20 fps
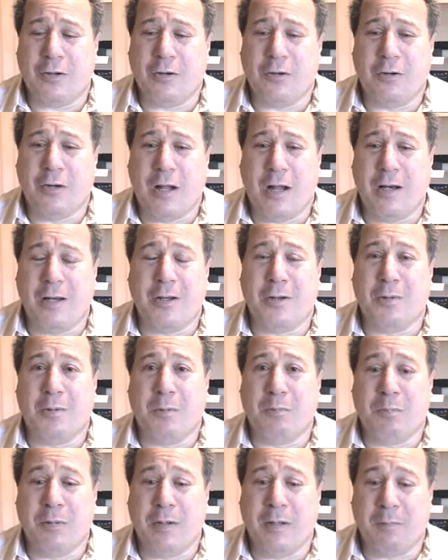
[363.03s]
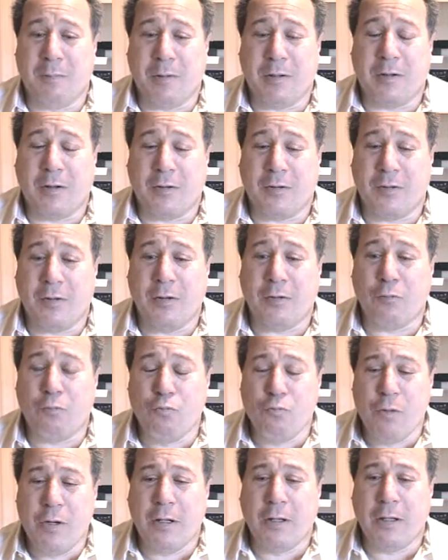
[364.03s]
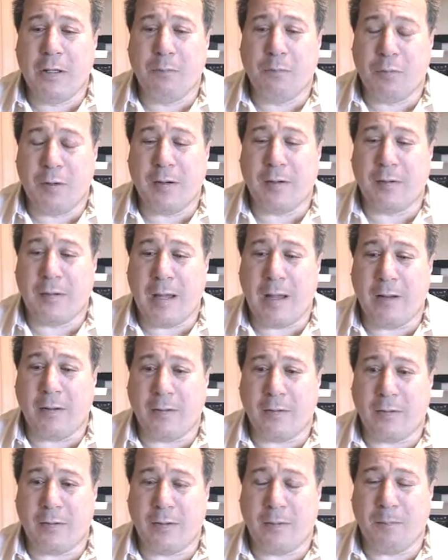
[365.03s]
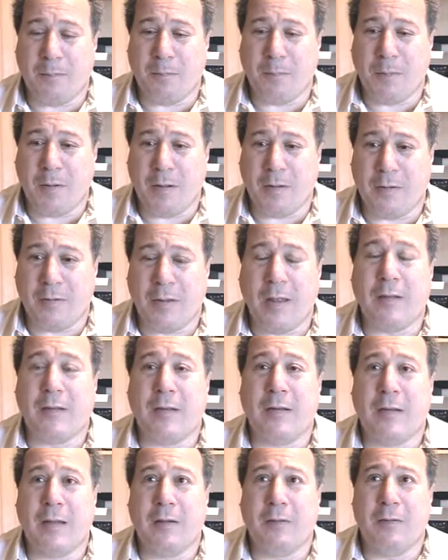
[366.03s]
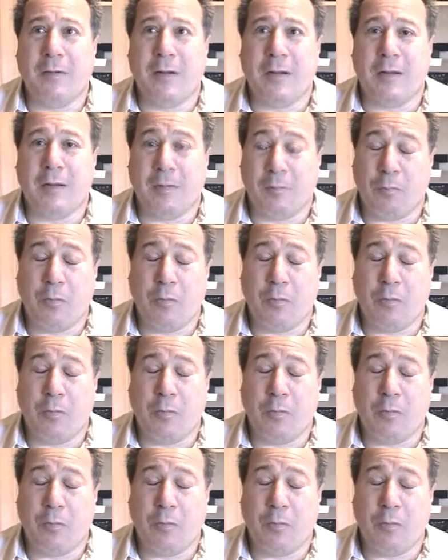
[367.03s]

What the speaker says: you're not a human being, because this really brings out some sensitivity,